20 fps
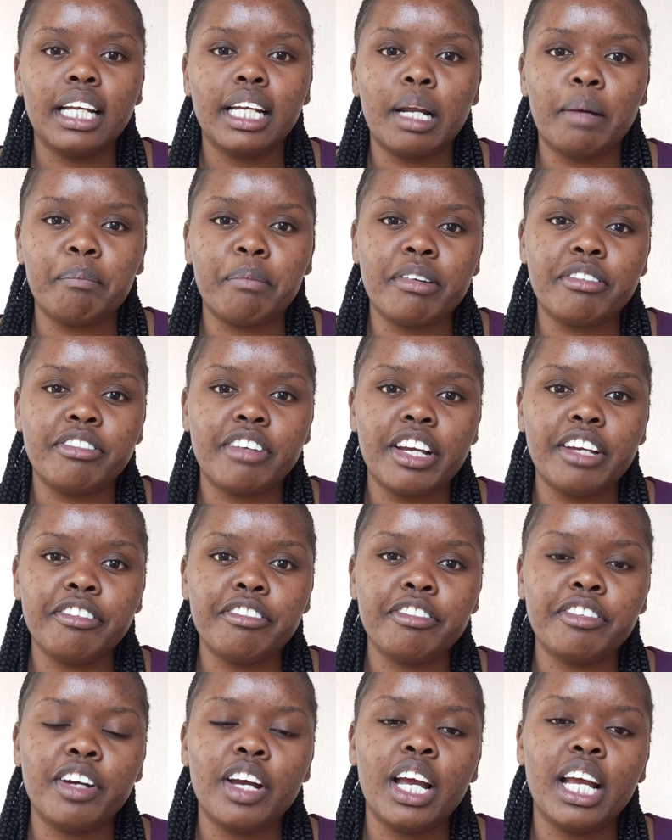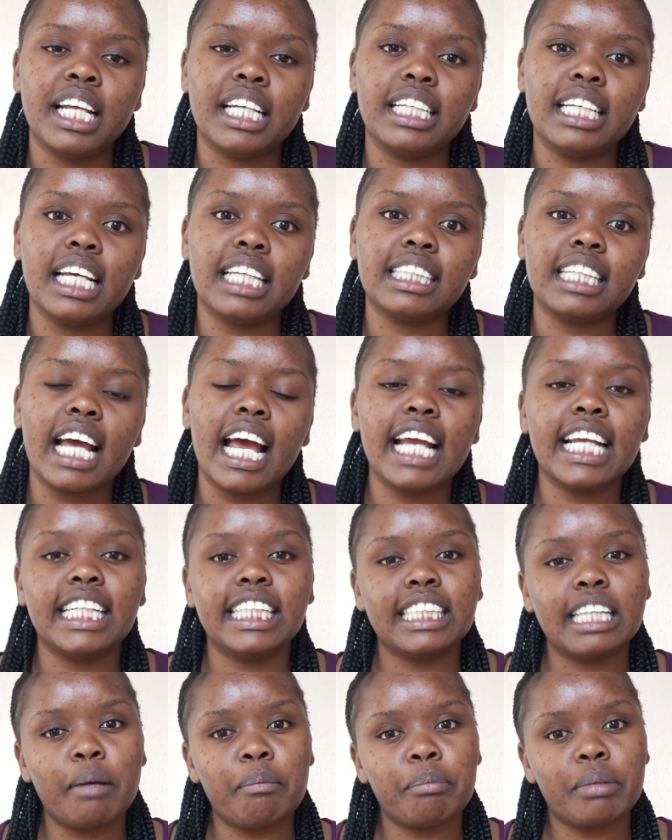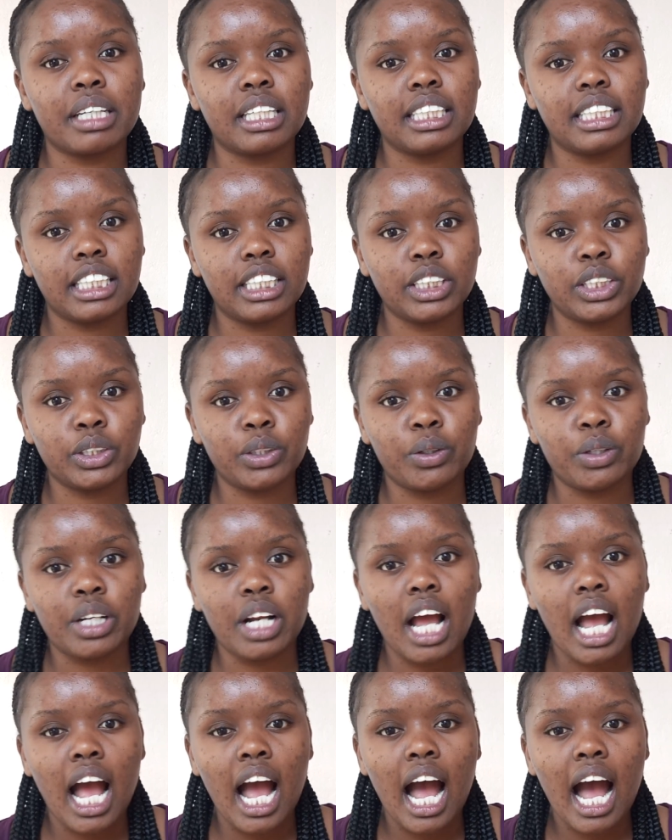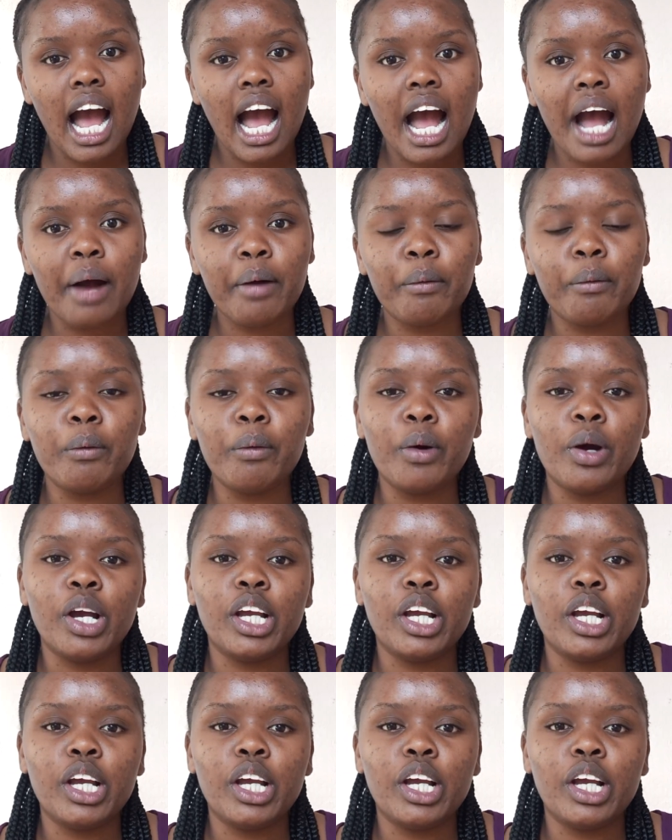Number five, data interpretation. How